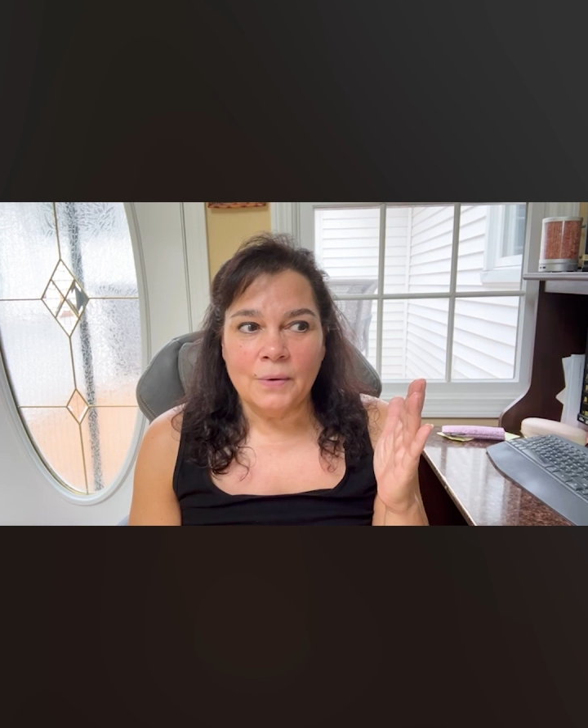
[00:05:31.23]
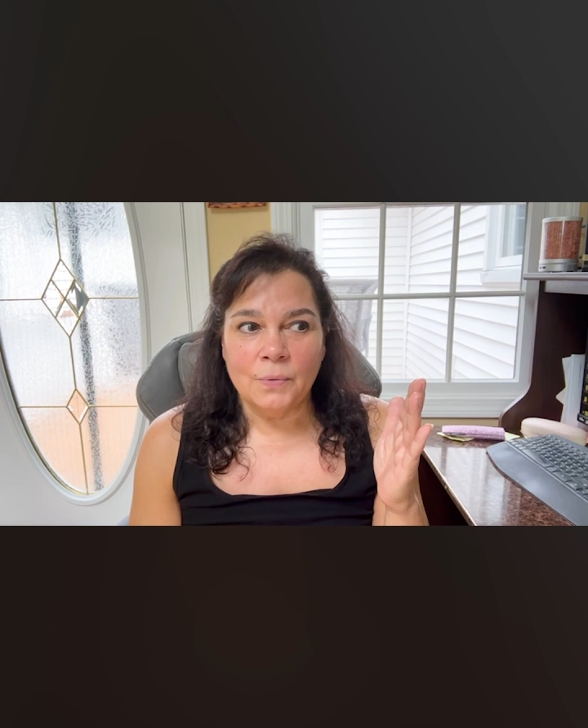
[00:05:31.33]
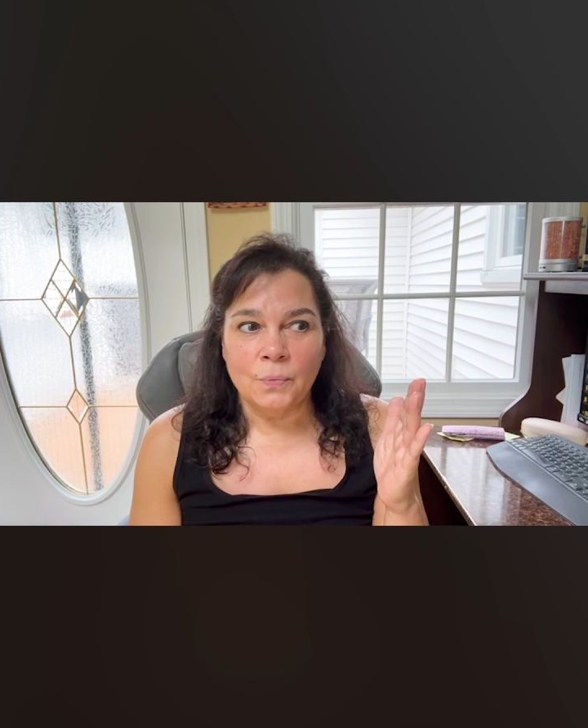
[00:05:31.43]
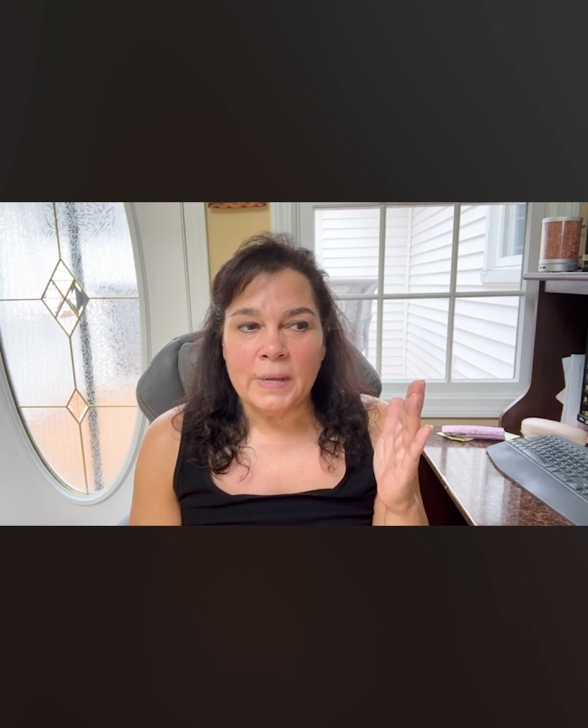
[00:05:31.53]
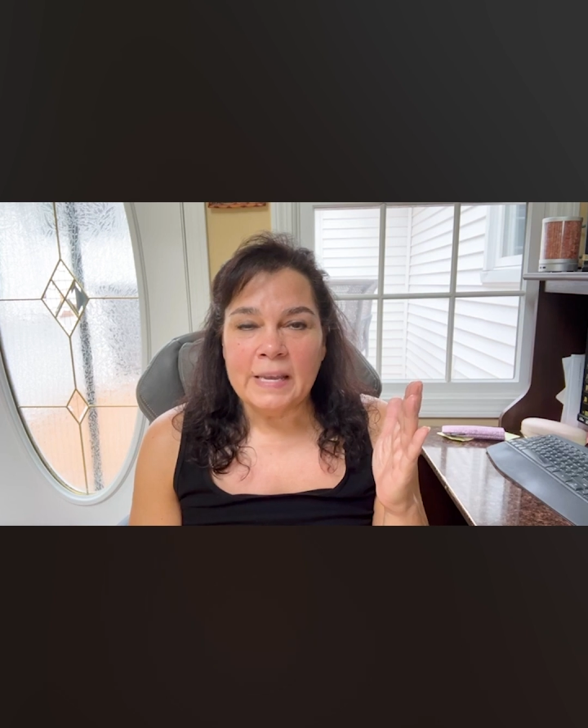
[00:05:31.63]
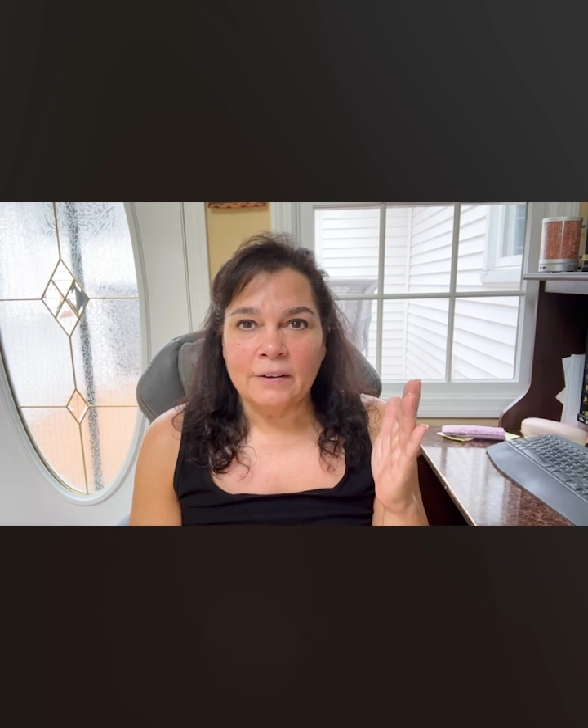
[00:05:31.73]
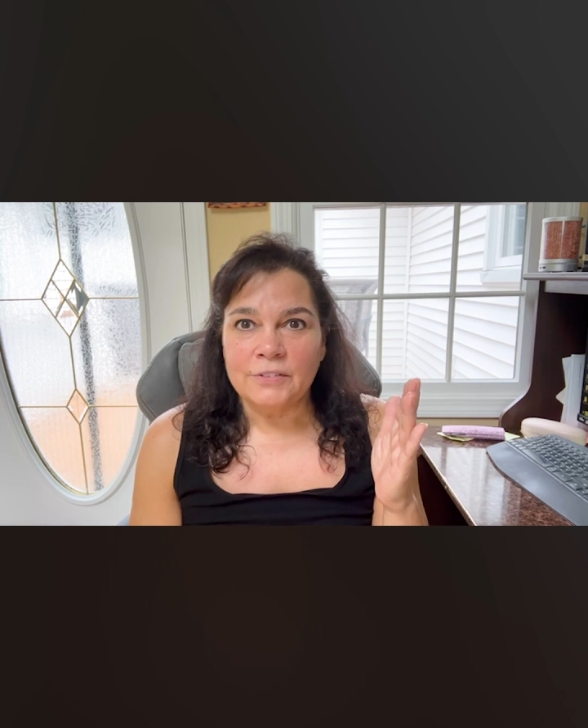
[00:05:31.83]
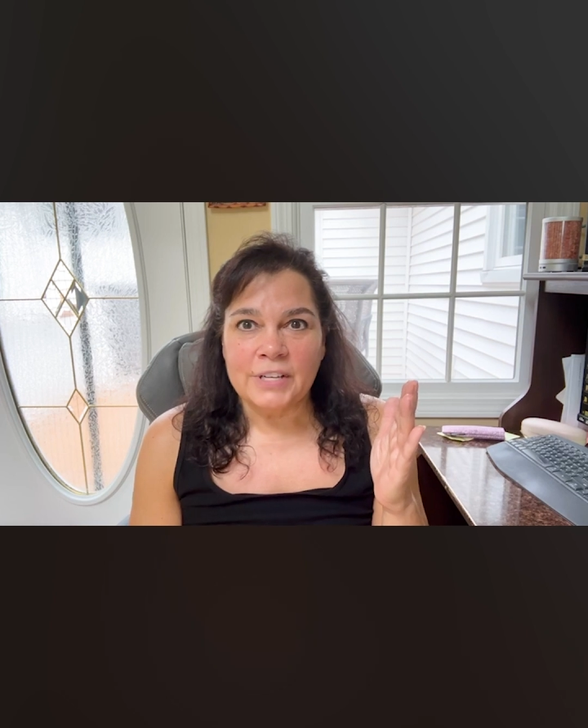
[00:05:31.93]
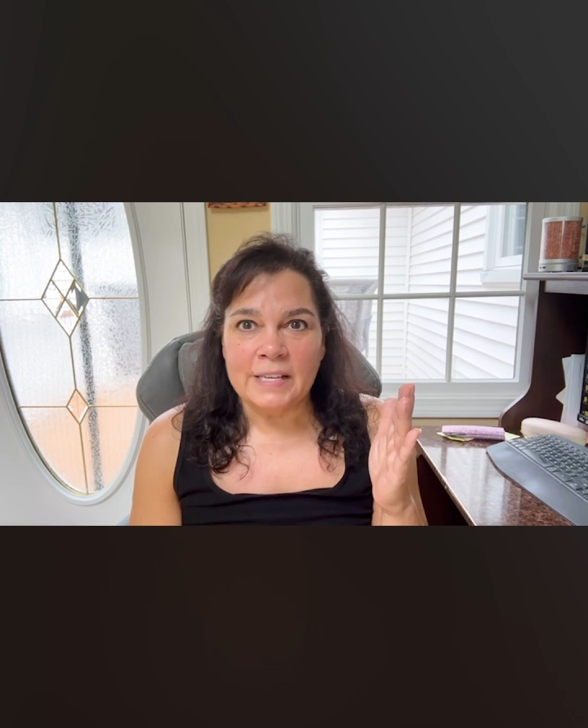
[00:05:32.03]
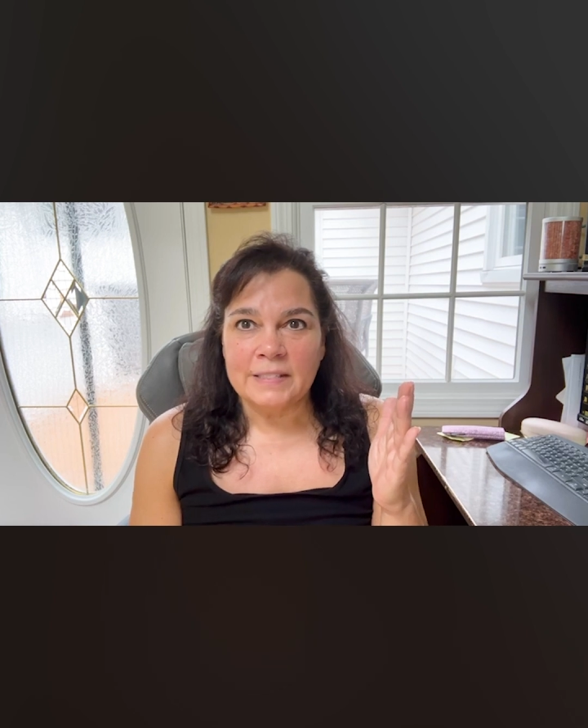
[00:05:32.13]
we are
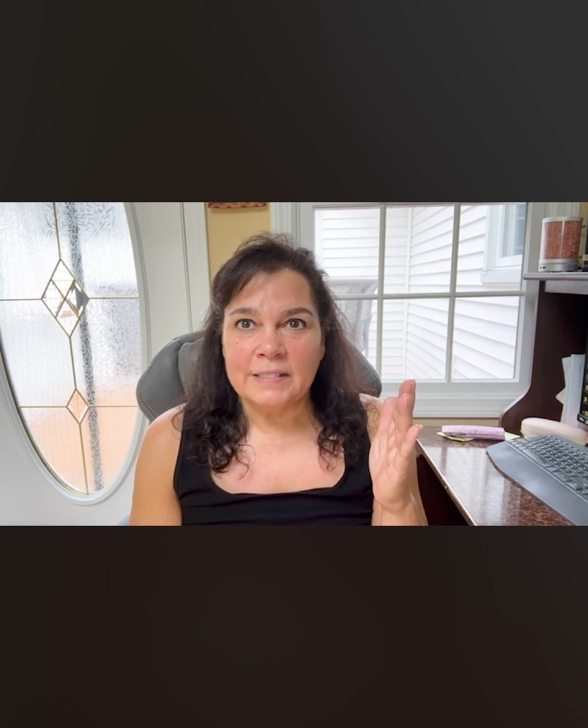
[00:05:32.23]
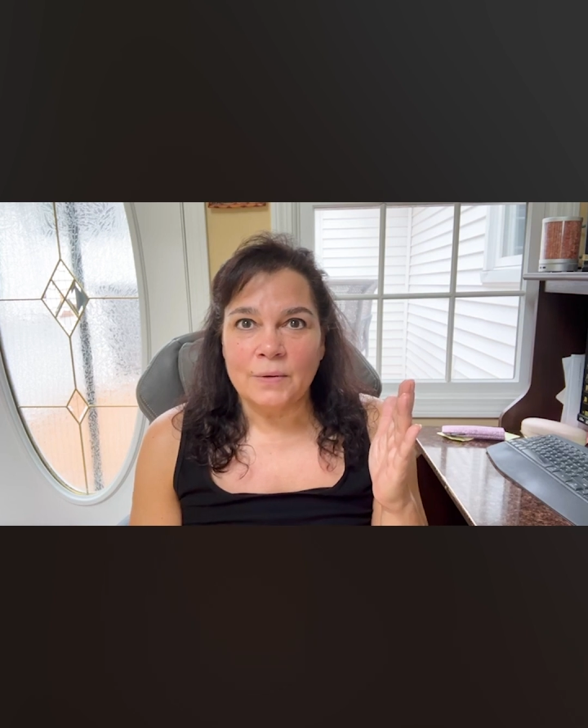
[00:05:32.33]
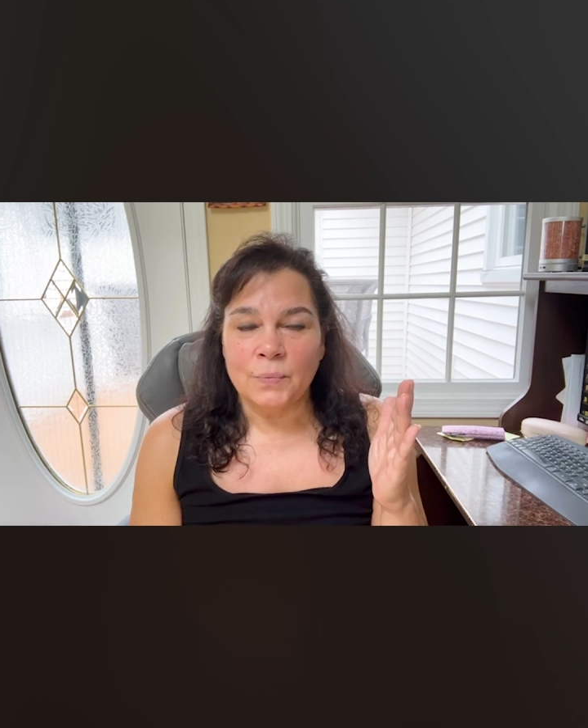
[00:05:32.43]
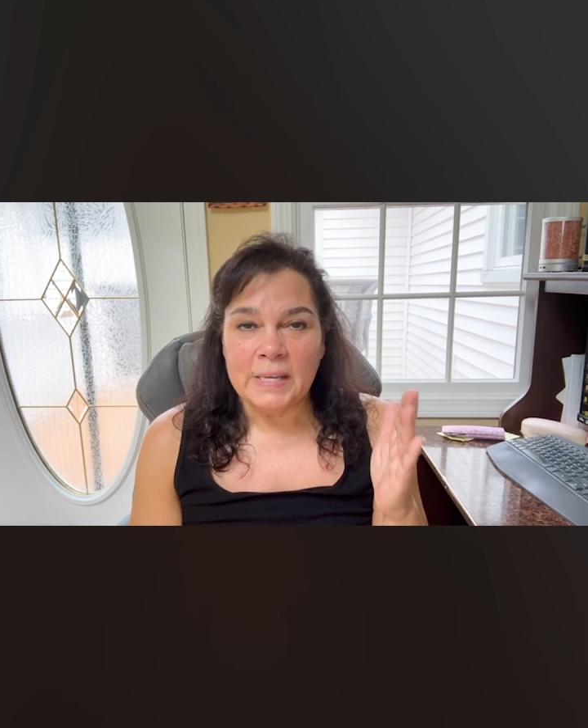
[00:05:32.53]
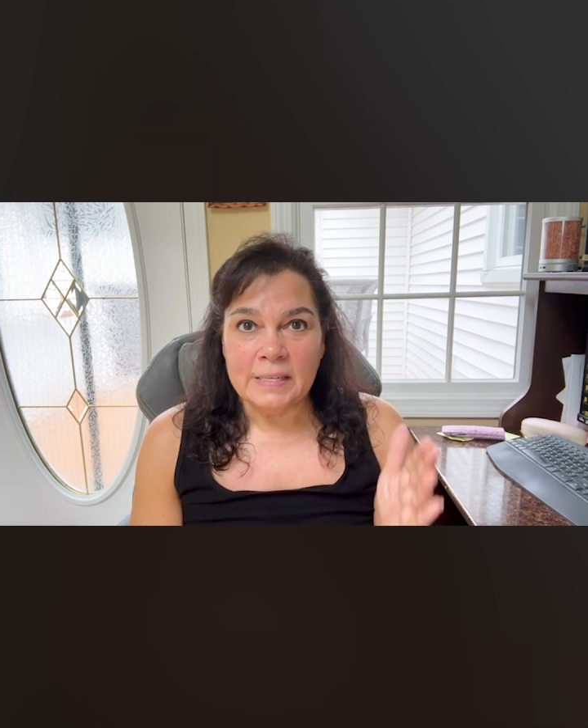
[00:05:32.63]
just, we